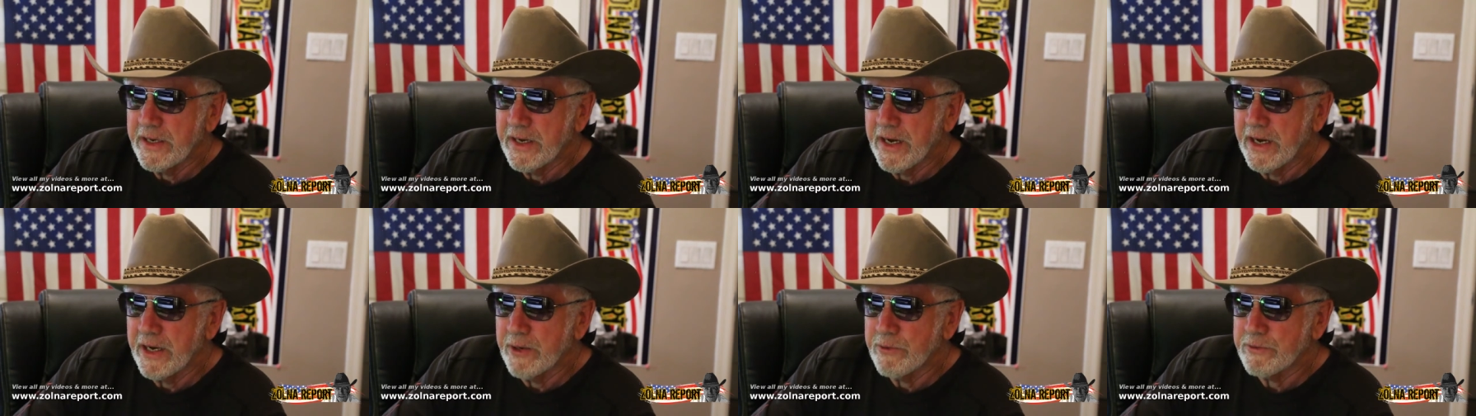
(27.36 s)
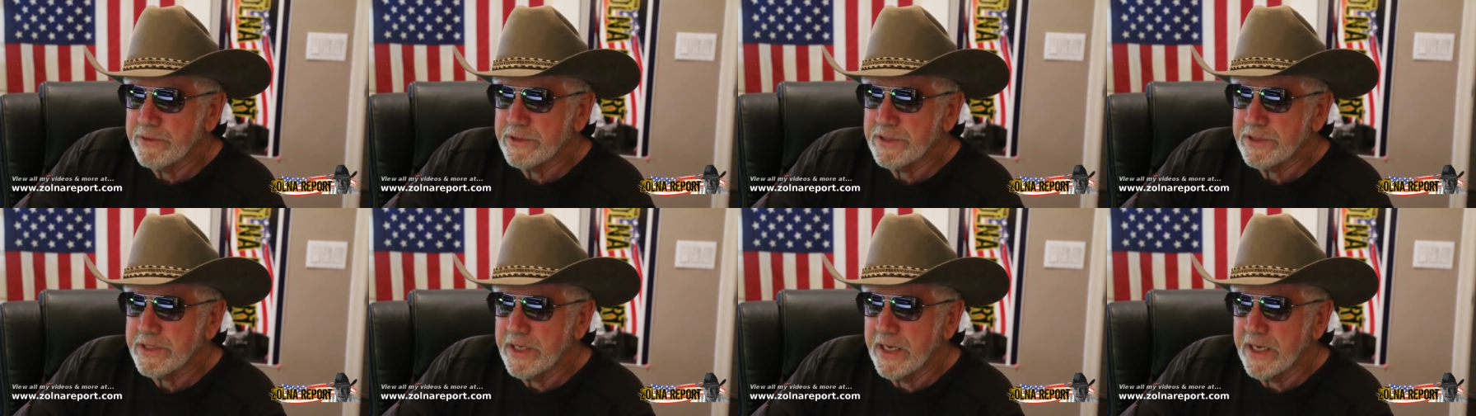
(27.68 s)
I
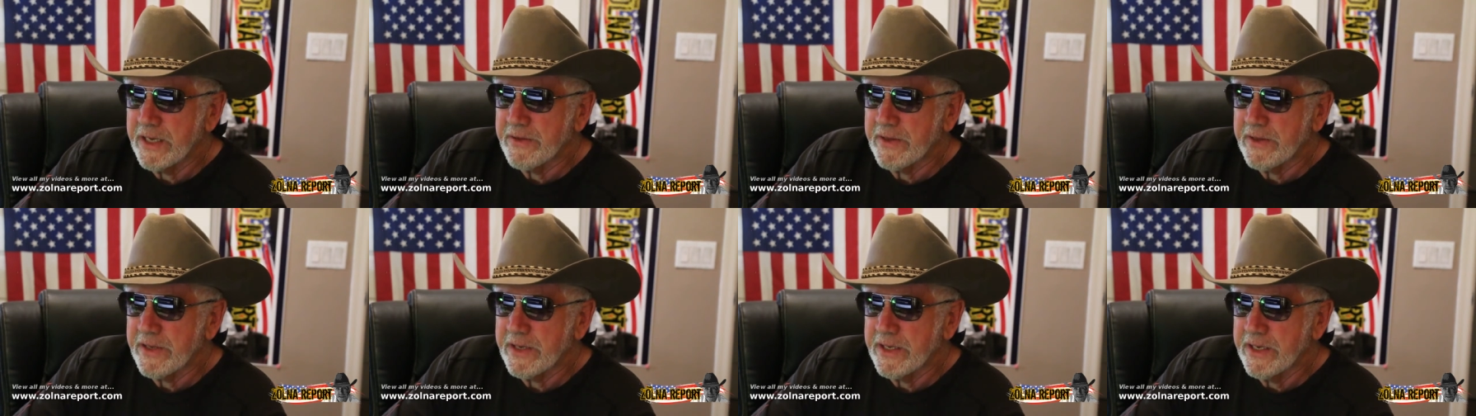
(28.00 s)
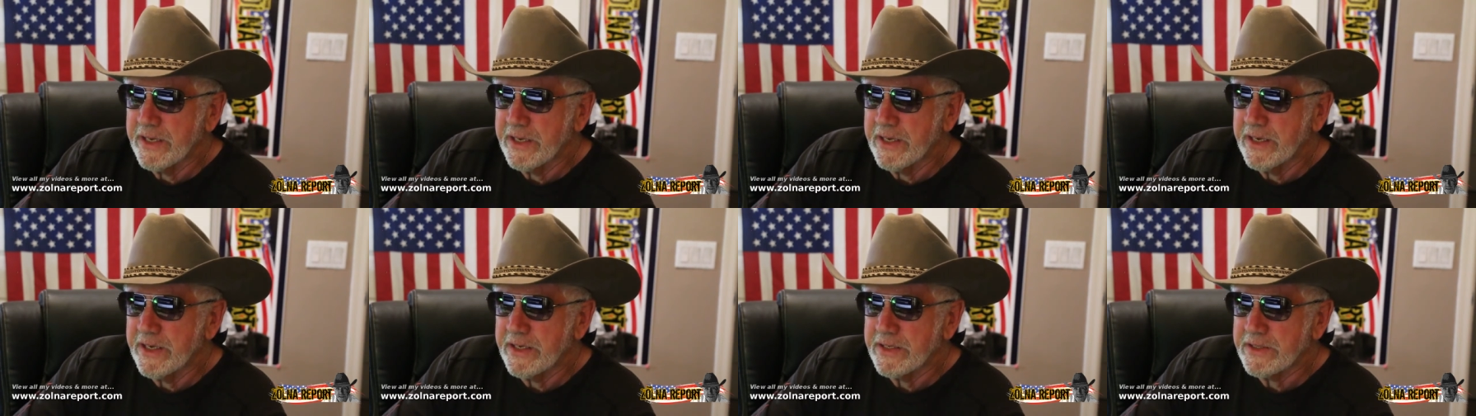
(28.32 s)
will say that
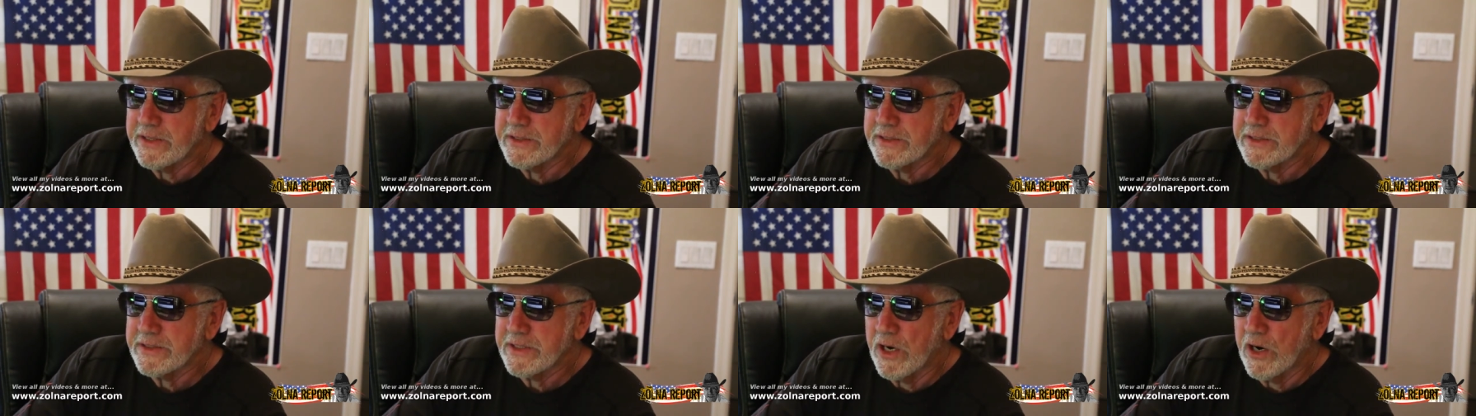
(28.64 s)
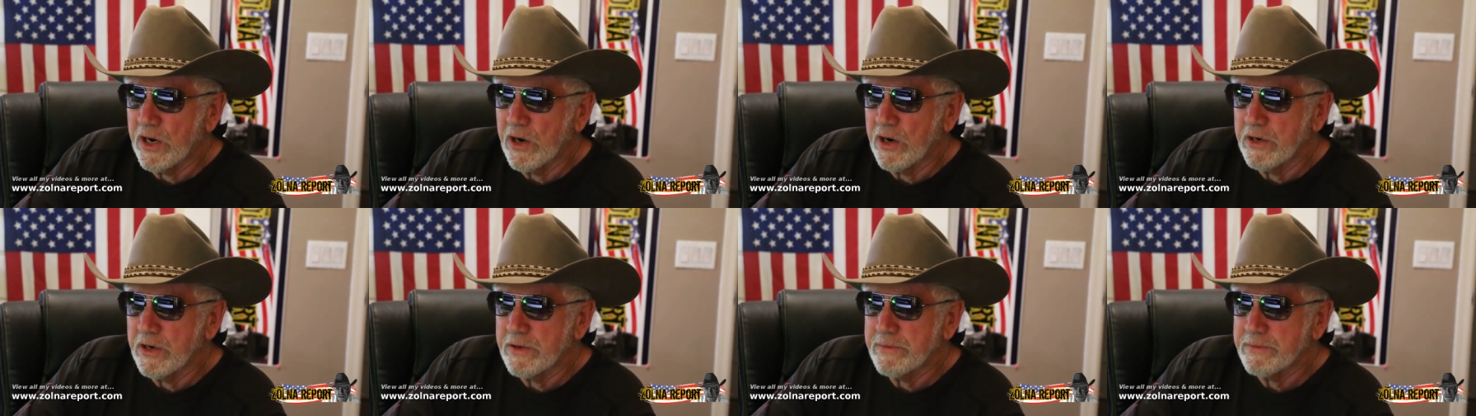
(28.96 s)
he is
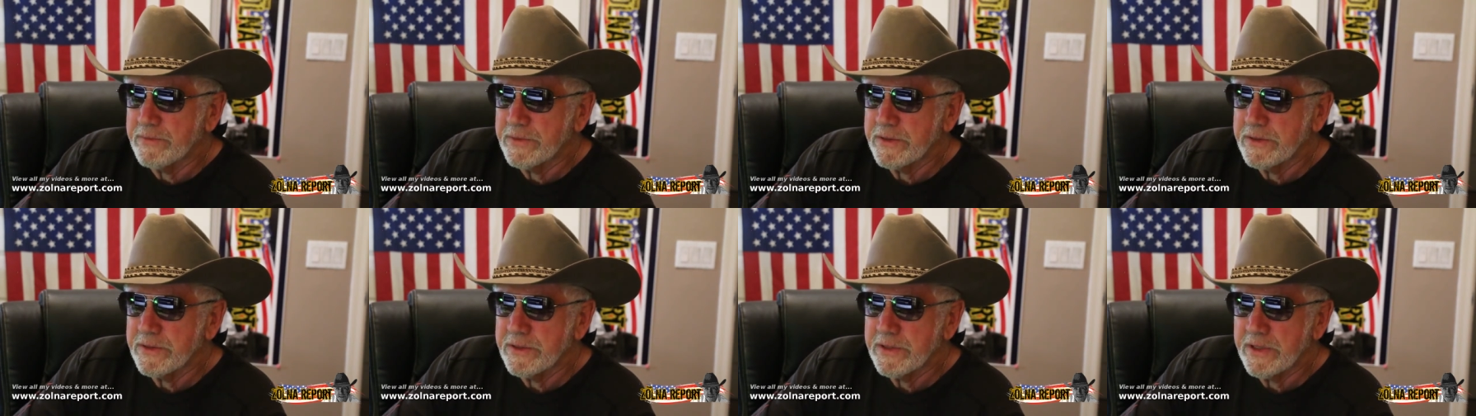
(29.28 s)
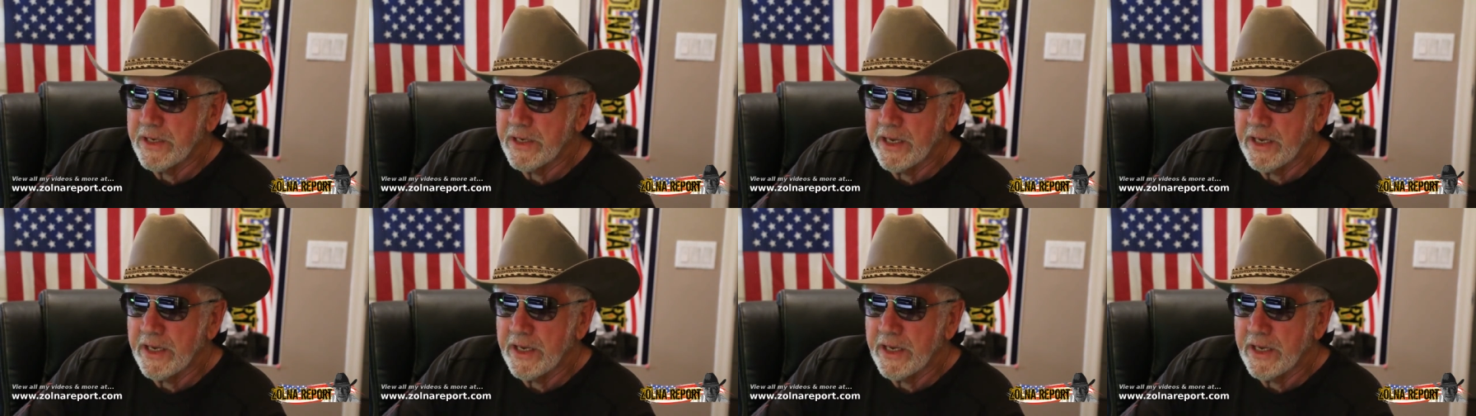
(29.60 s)
armed